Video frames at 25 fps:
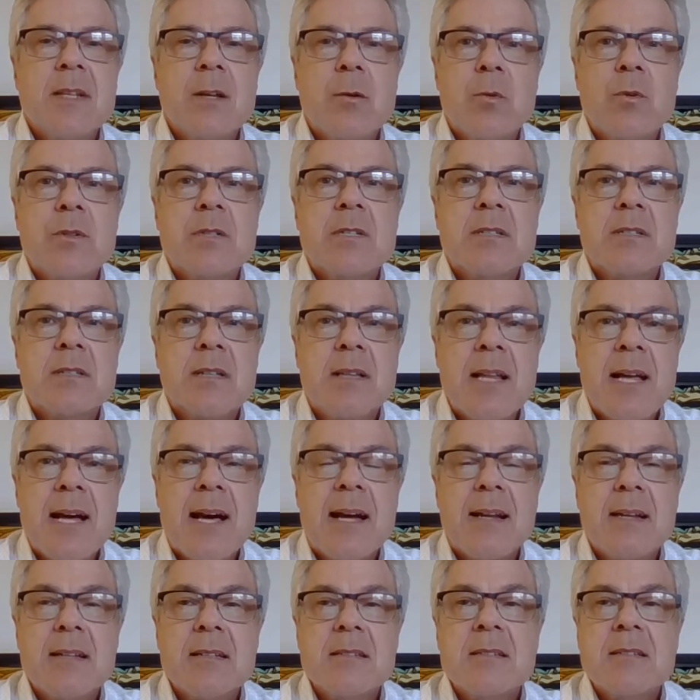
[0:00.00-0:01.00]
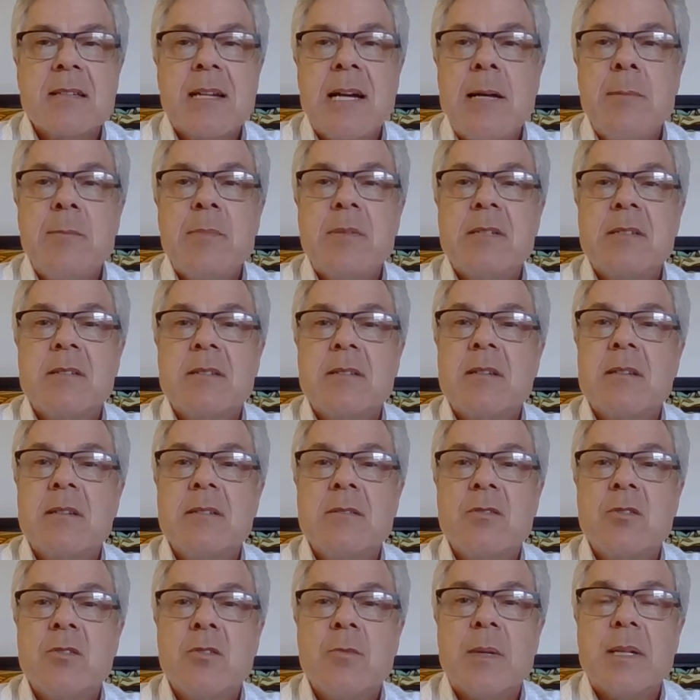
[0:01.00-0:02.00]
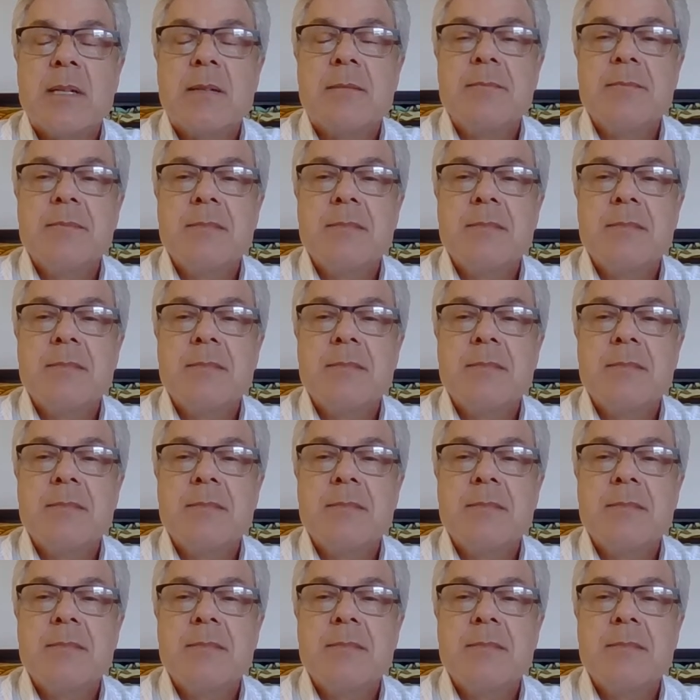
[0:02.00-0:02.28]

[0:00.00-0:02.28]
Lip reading: which is a lot. It's time consuming.